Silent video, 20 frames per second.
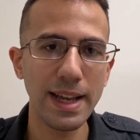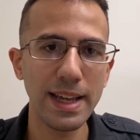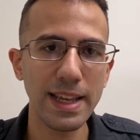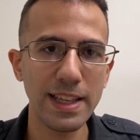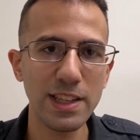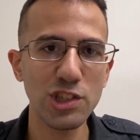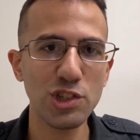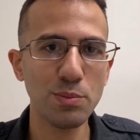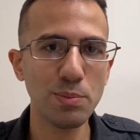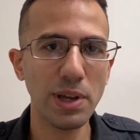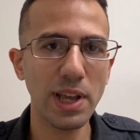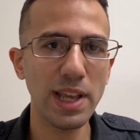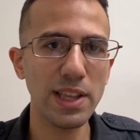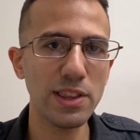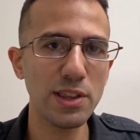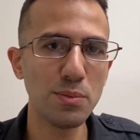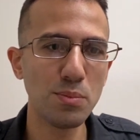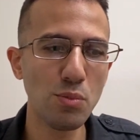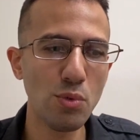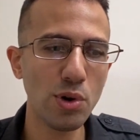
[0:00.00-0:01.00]
In Japan,
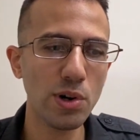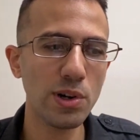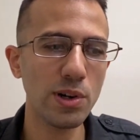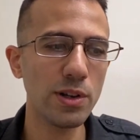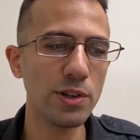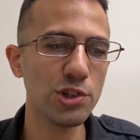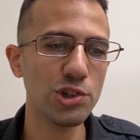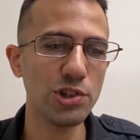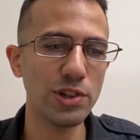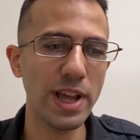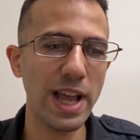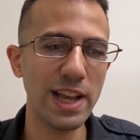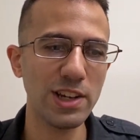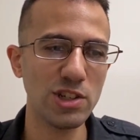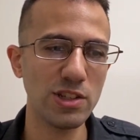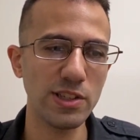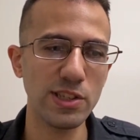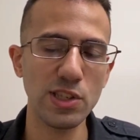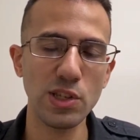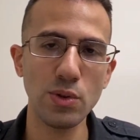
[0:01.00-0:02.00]
the more
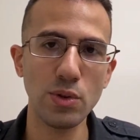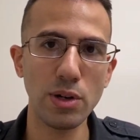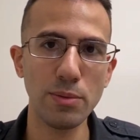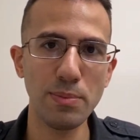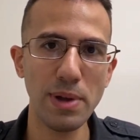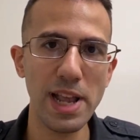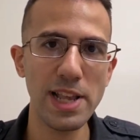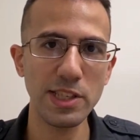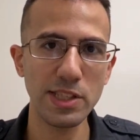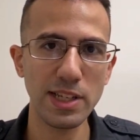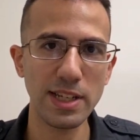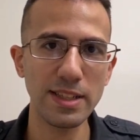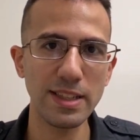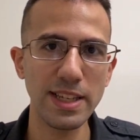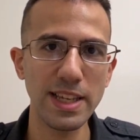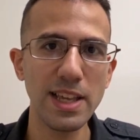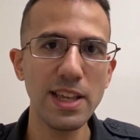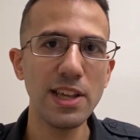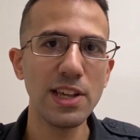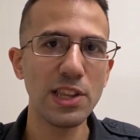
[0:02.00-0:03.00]
ultra-nationalist you are,
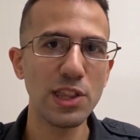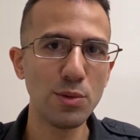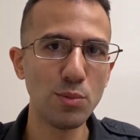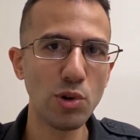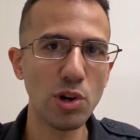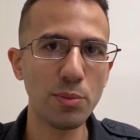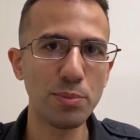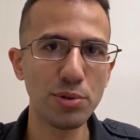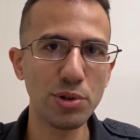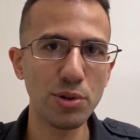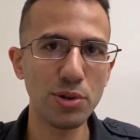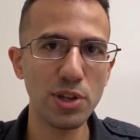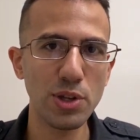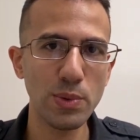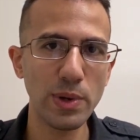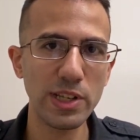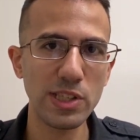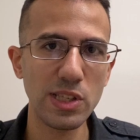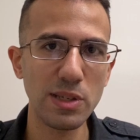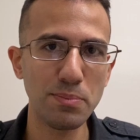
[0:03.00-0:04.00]
basically, the more
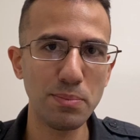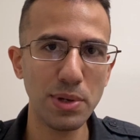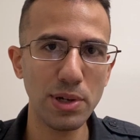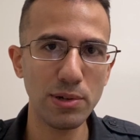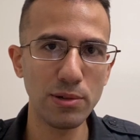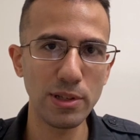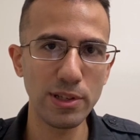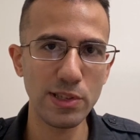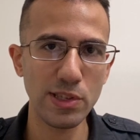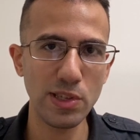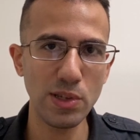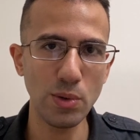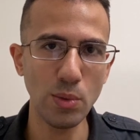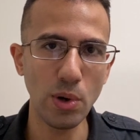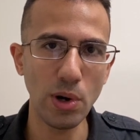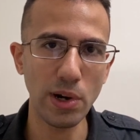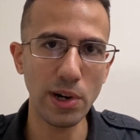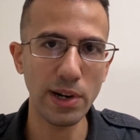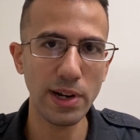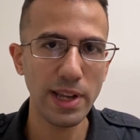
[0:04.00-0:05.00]
pro-U.S. imperialist you
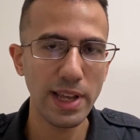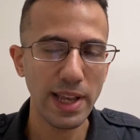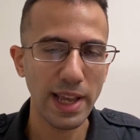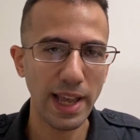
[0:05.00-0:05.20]
are.